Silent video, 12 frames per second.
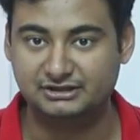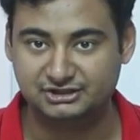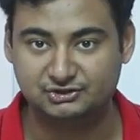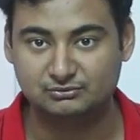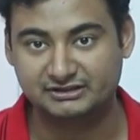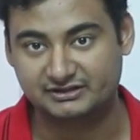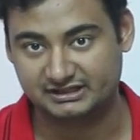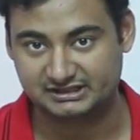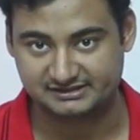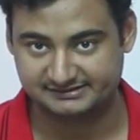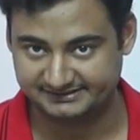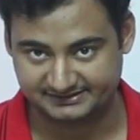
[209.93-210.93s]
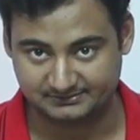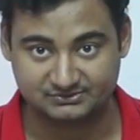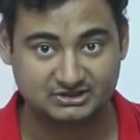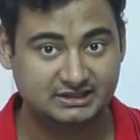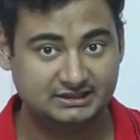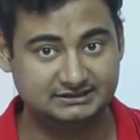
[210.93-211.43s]
human rated
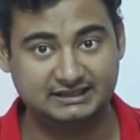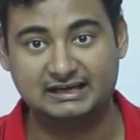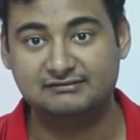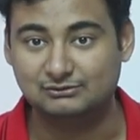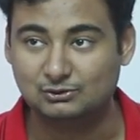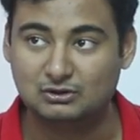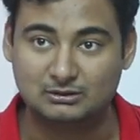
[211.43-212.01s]
systems they have no